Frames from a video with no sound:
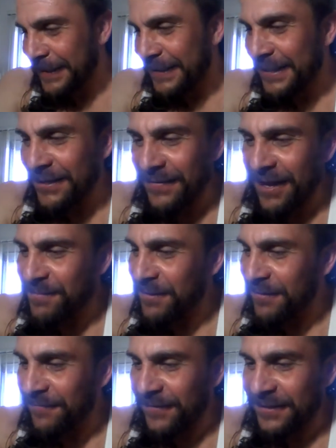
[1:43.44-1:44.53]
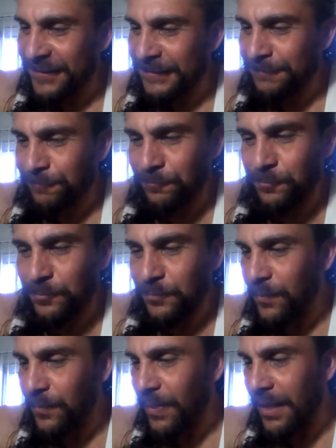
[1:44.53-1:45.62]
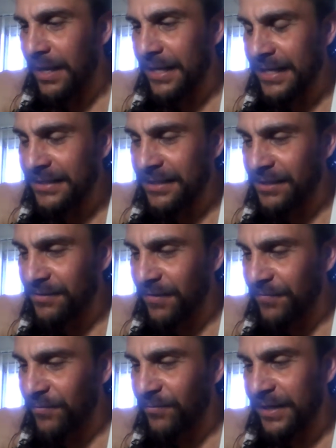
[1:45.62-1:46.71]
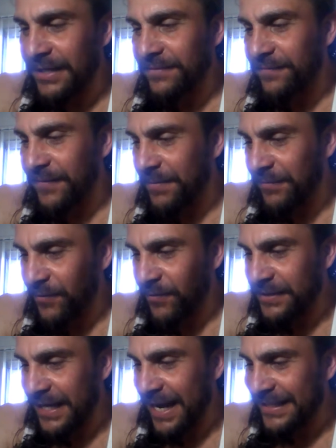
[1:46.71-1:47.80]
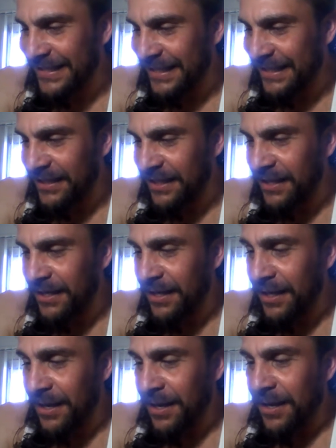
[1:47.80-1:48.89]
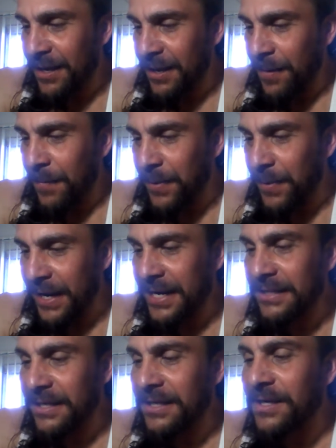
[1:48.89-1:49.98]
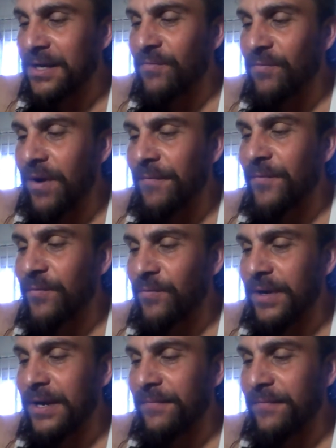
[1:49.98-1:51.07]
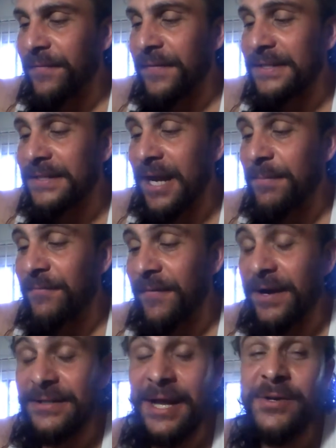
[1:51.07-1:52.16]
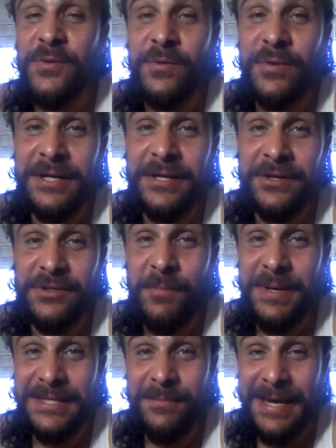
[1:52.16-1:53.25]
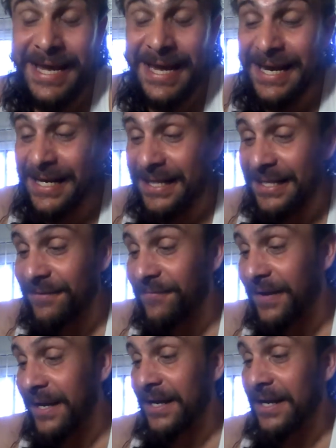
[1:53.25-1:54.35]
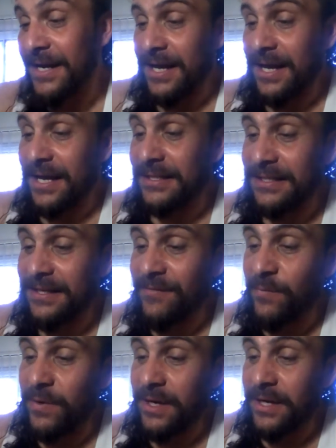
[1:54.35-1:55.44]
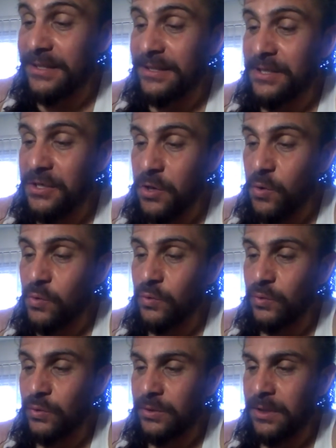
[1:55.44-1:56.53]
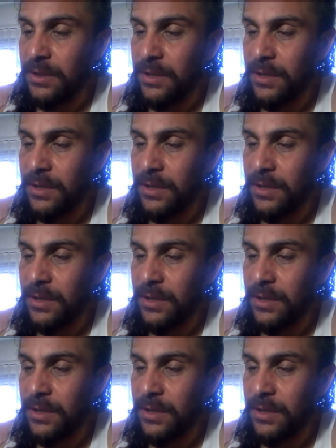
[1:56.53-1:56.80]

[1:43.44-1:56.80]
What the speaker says: You know that motherfucker, he's a good referee. He's famous for his antics. But he's a good referee for this type of fight, because I do think there's going to be some hitting in this fight. And Steve Willis knows